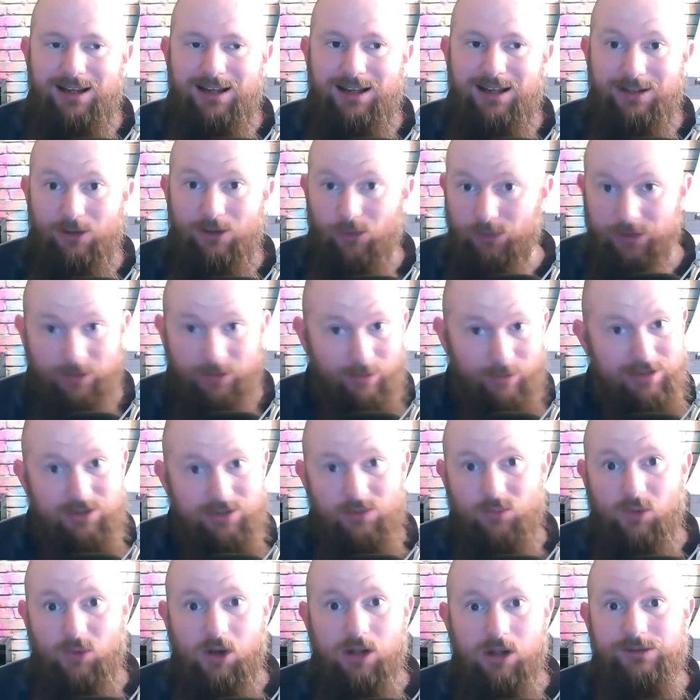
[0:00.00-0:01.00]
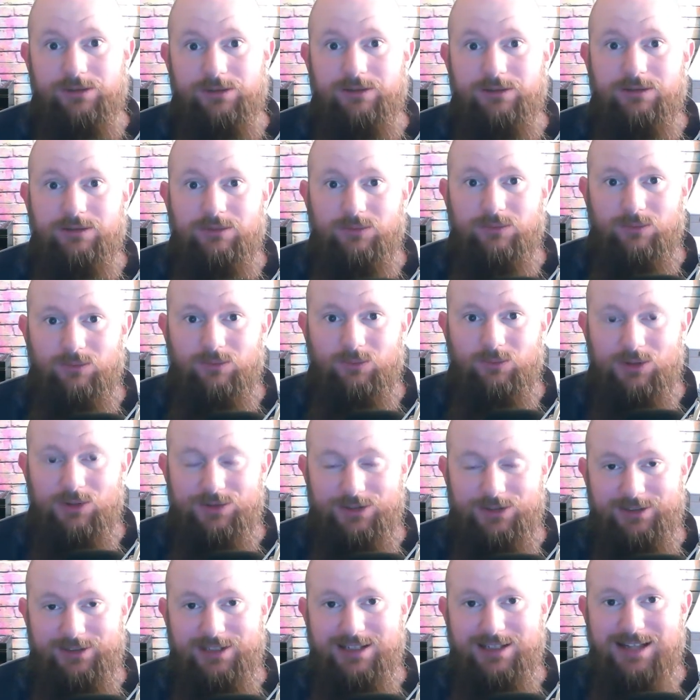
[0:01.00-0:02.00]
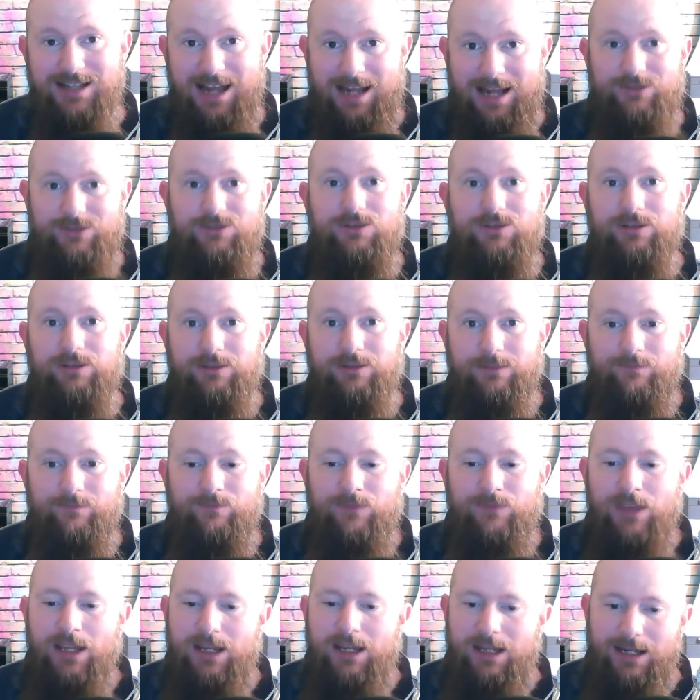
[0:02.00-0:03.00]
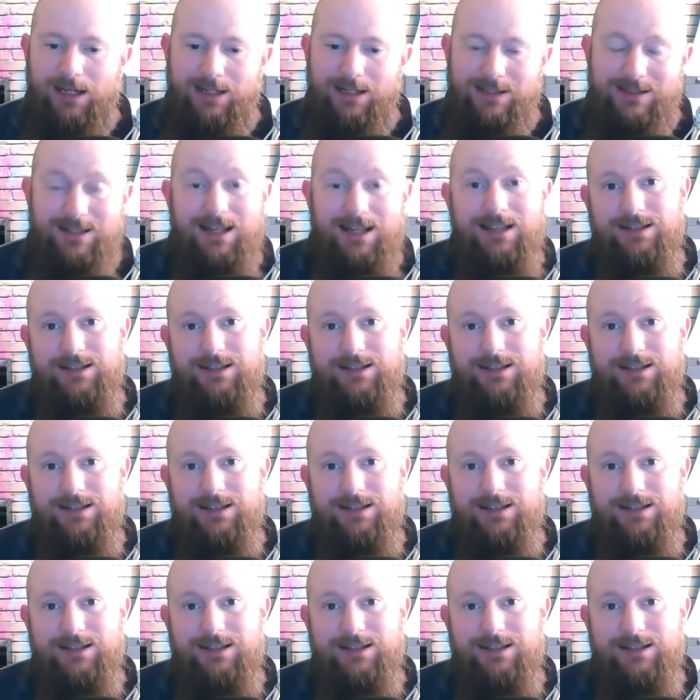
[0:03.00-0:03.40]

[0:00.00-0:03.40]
and it only went on one, was a disaster. It set